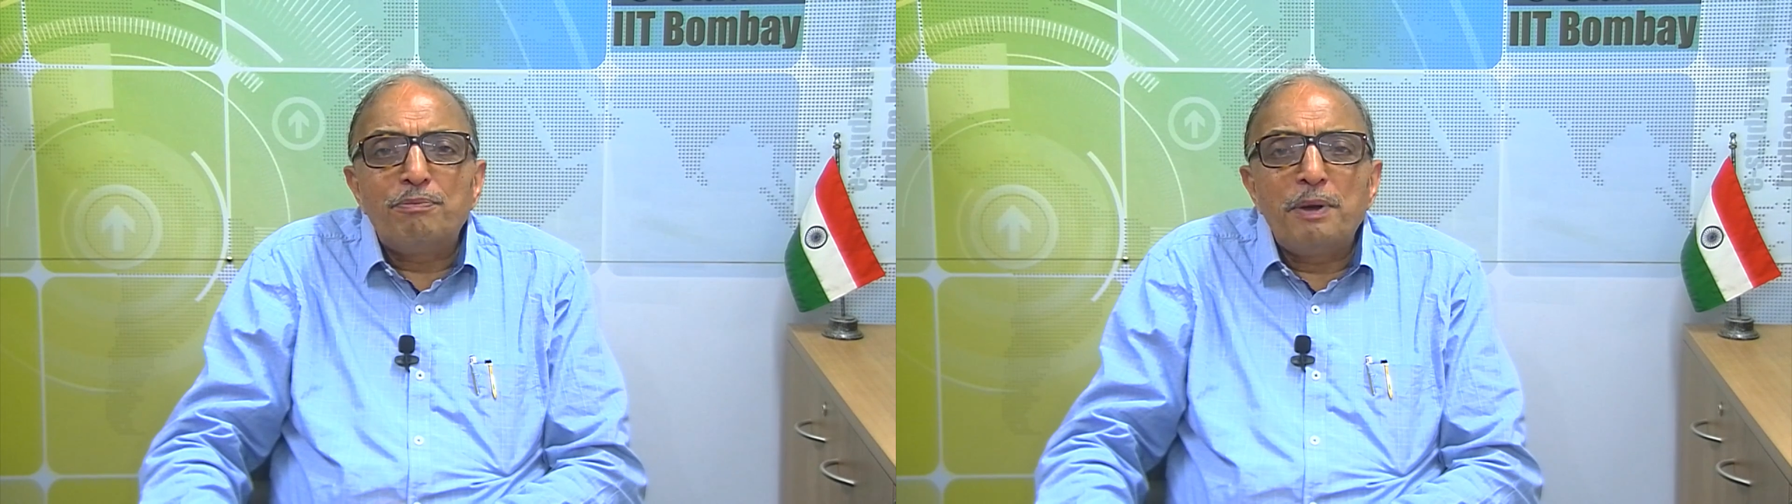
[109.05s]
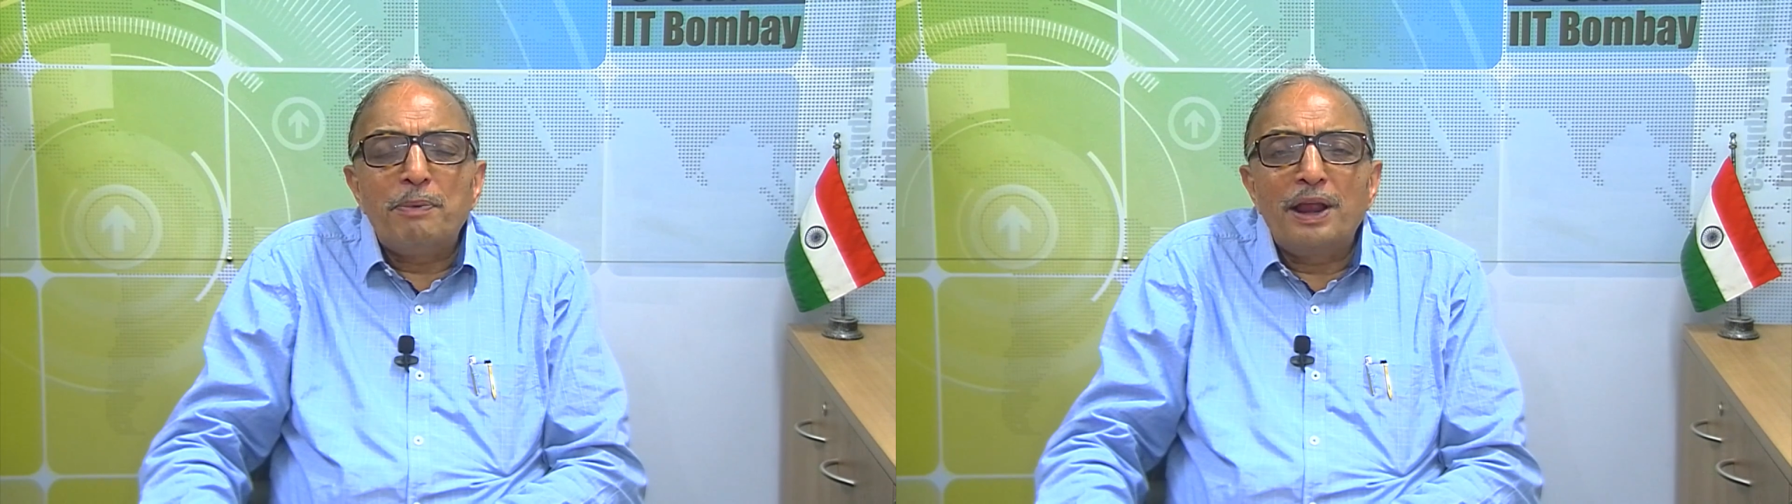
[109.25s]

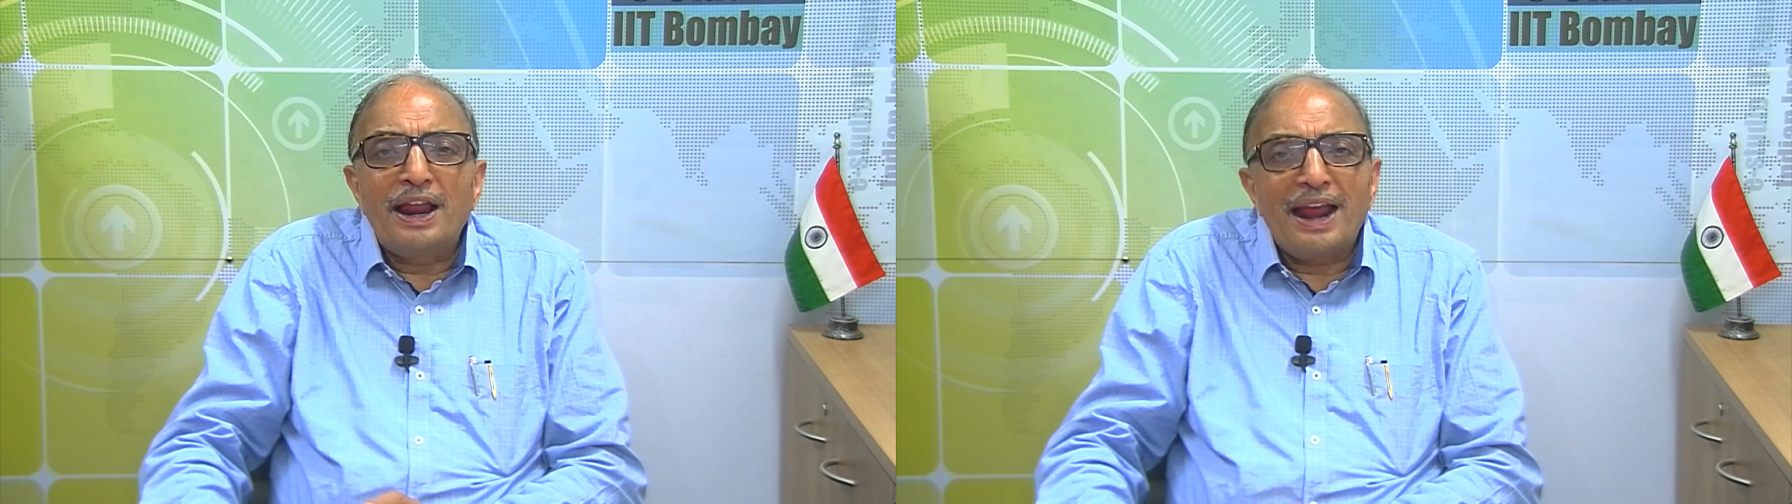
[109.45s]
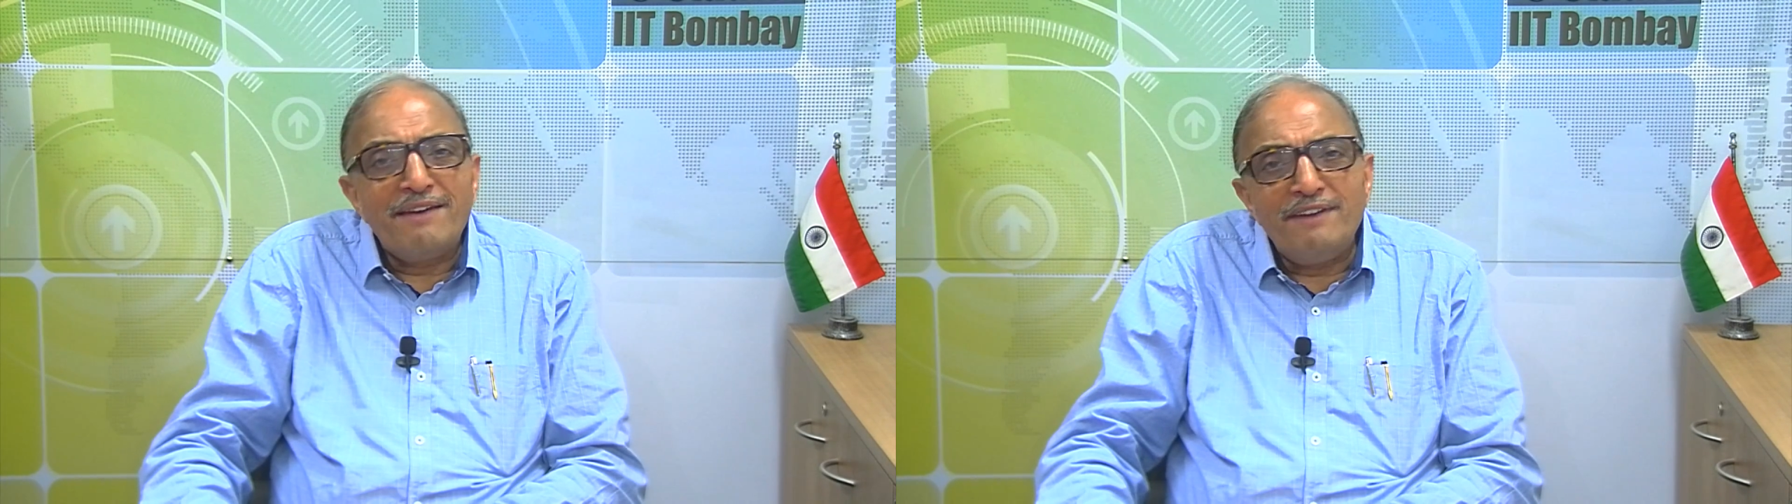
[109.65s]
people
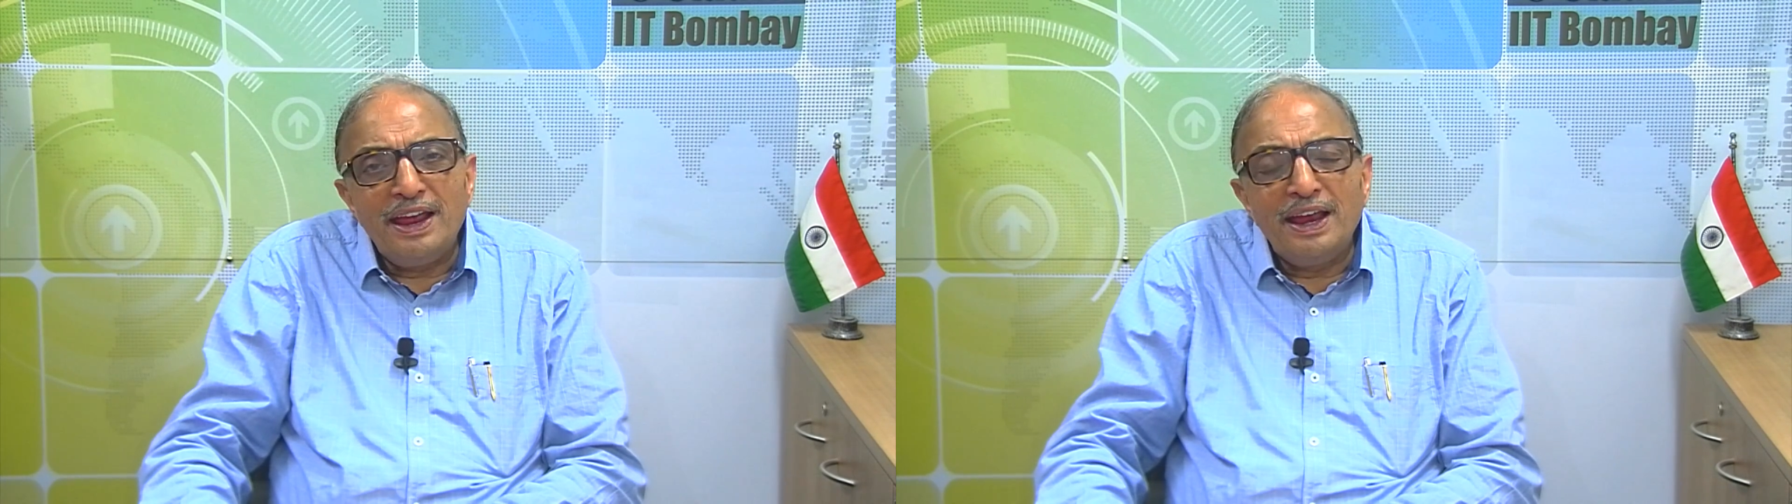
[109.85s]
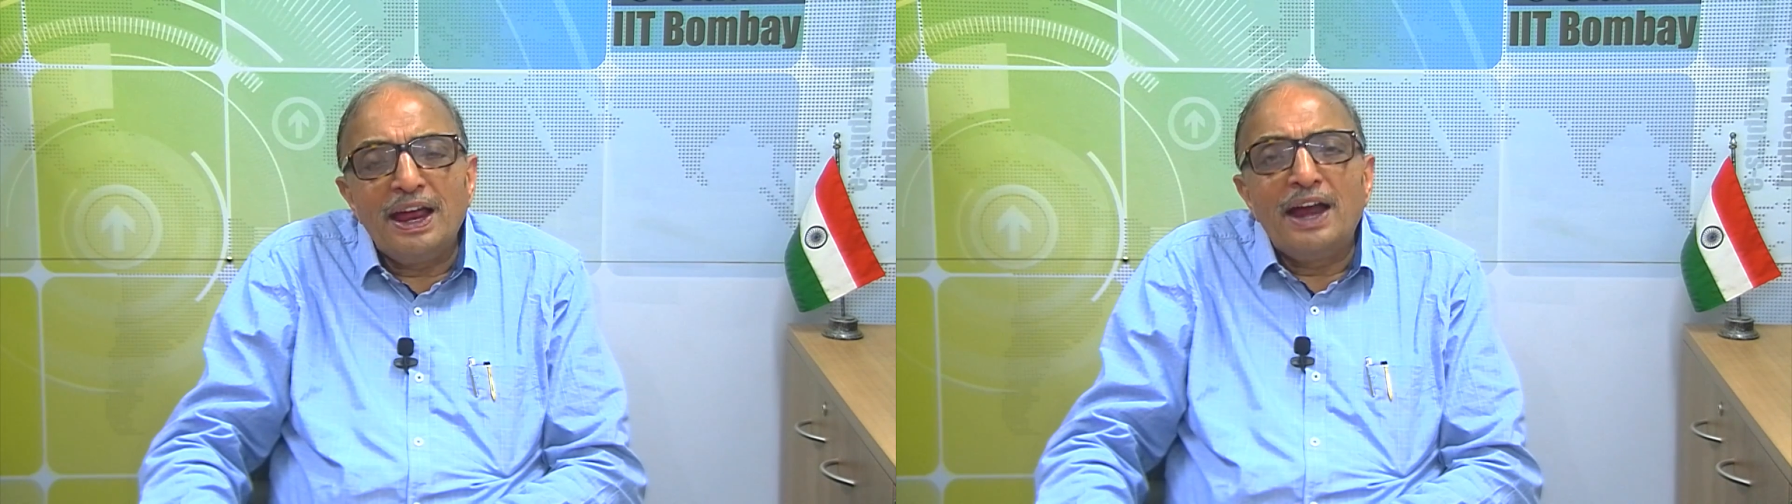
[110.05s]

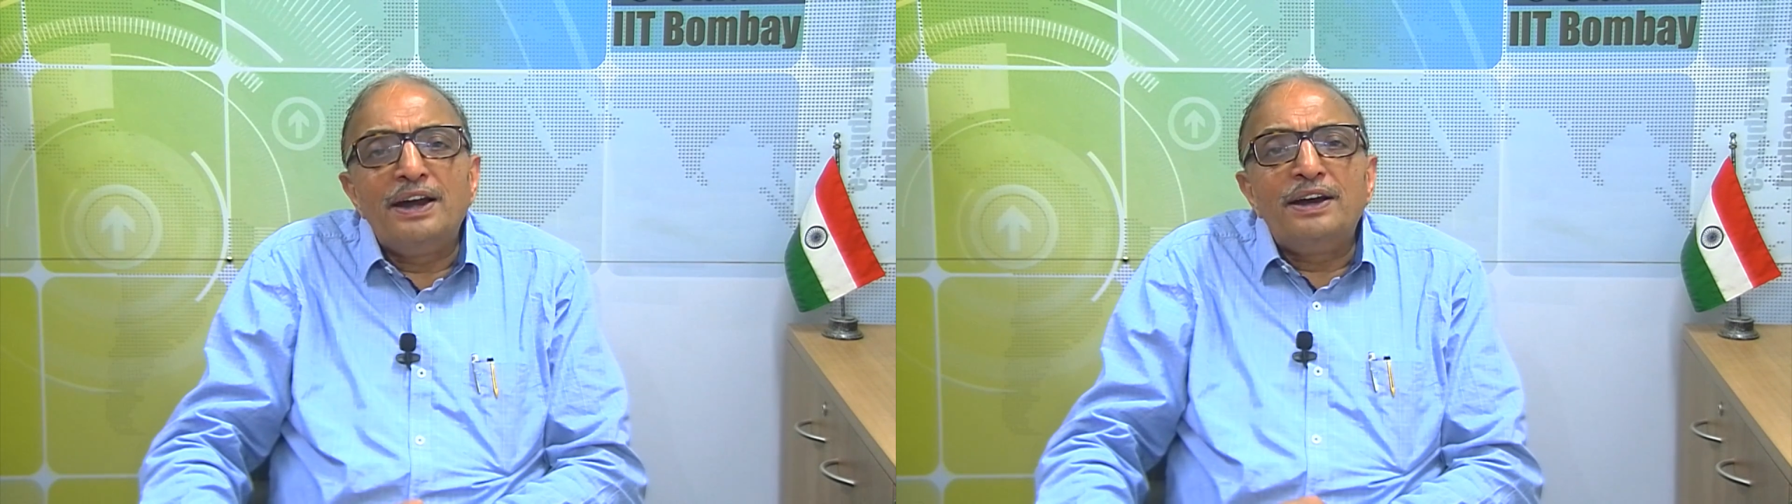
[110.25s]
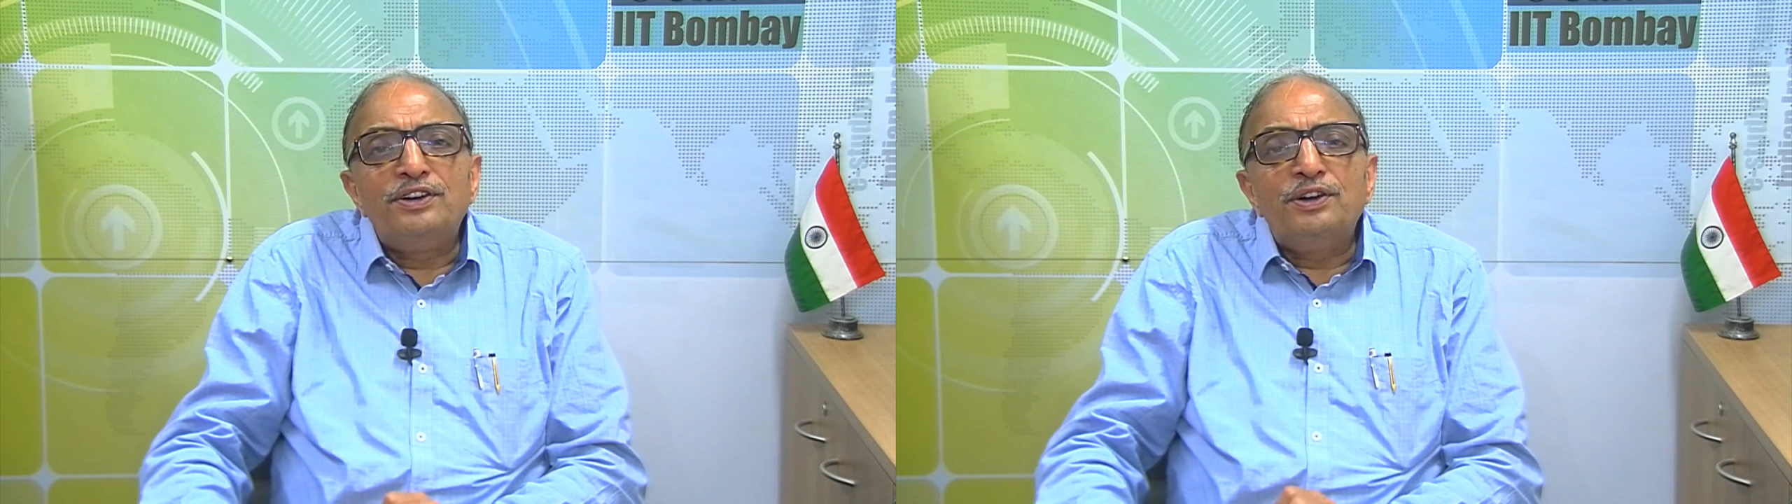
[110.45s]
arriving
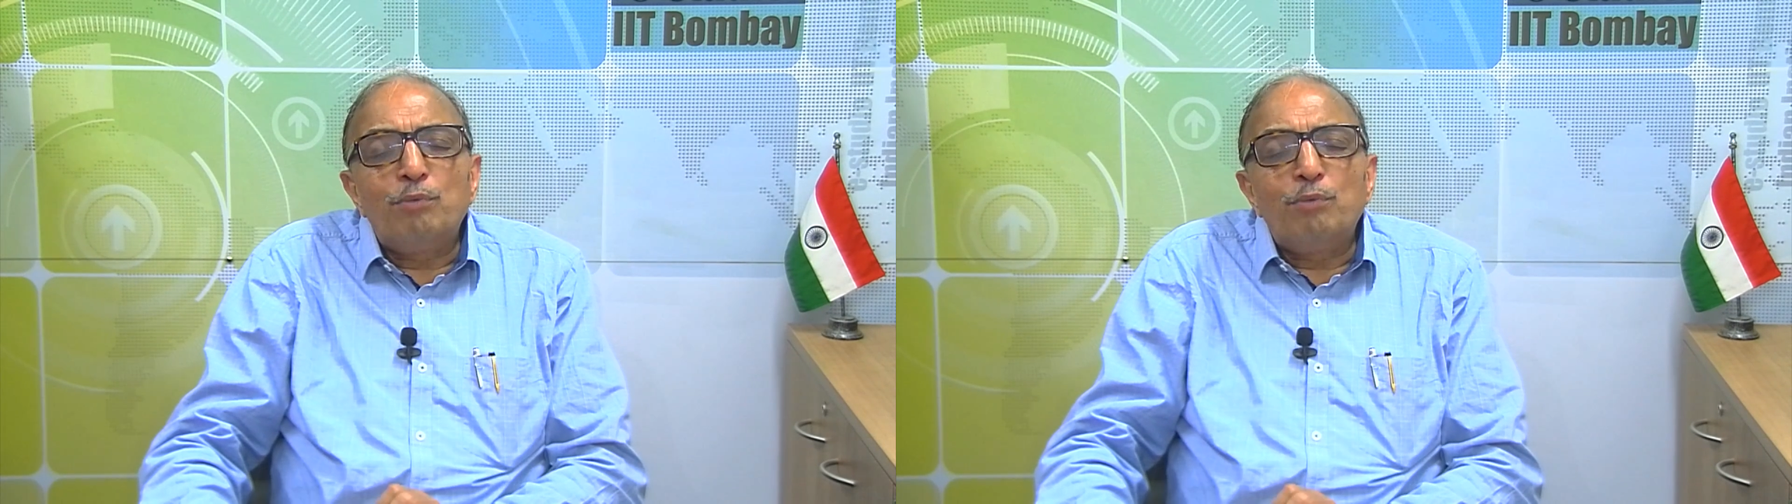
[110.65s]
and